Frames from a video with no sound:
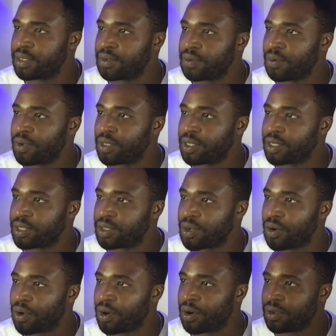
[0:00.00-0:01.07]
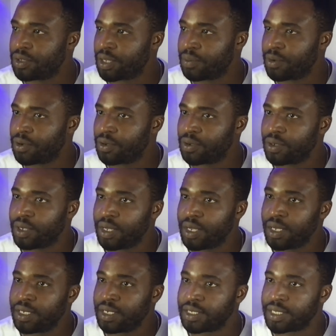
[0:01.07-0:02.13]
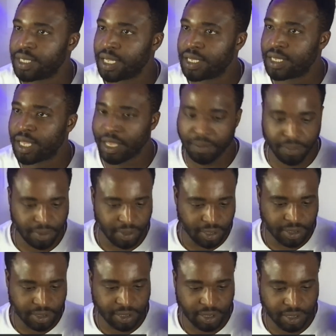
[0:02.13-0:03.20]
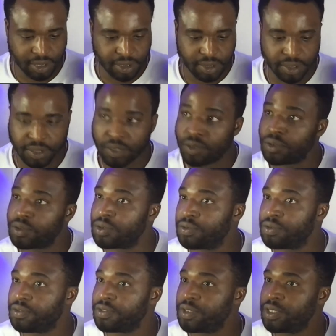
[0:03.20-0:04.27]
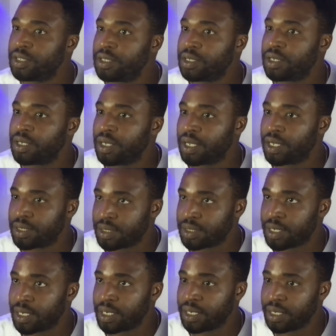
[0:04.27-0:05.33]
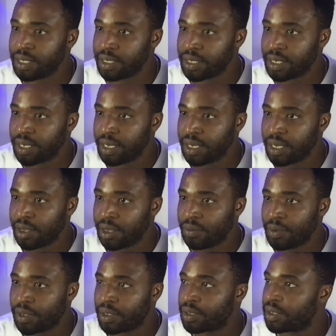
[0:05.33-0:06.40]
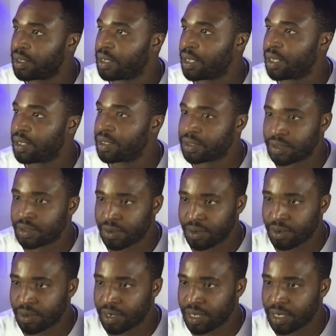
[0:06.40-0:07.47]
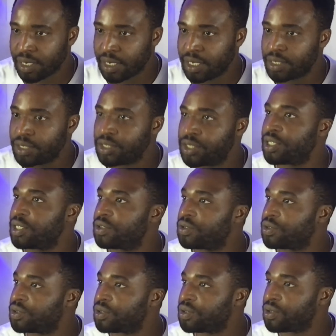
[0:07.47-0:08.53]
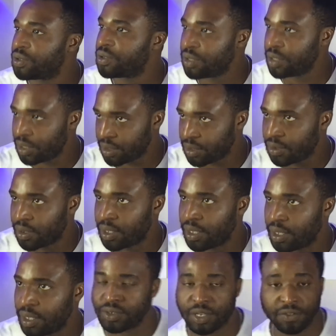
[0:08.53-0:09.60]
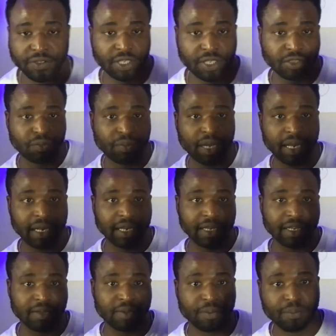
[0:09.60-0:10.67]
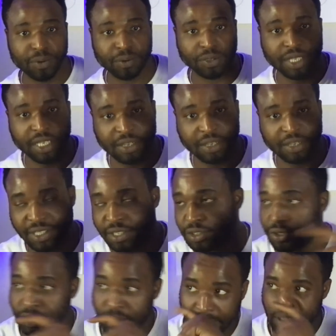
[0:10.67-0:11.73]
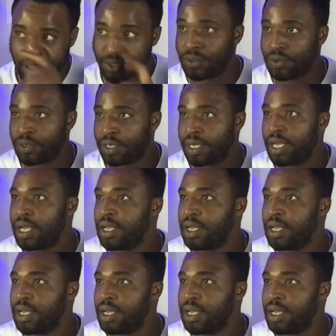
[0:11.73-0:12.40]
what is going on. So I'm gonna start typing. It says Control V as a link. I'll make it a nice color like that. Share to story. Okay, so I've shared to my link in a post and I've shared to the story.